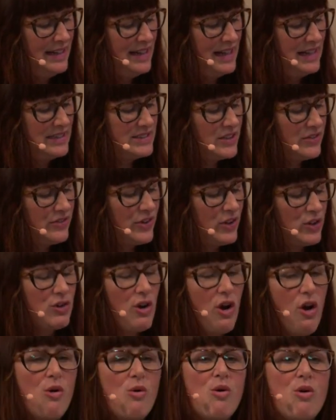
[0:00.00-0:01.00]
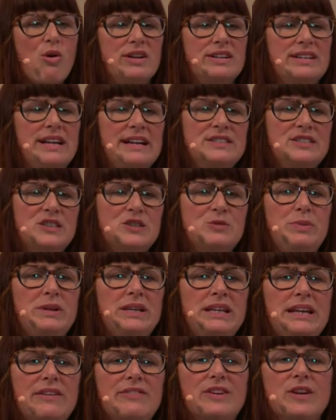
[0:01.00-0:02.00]
as if her cohort had just
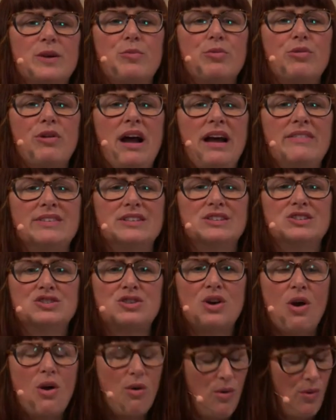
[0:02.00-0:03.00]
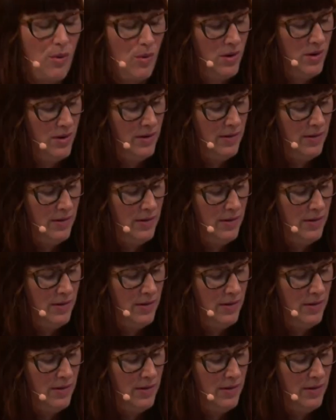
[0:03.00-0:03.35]
been given a private show.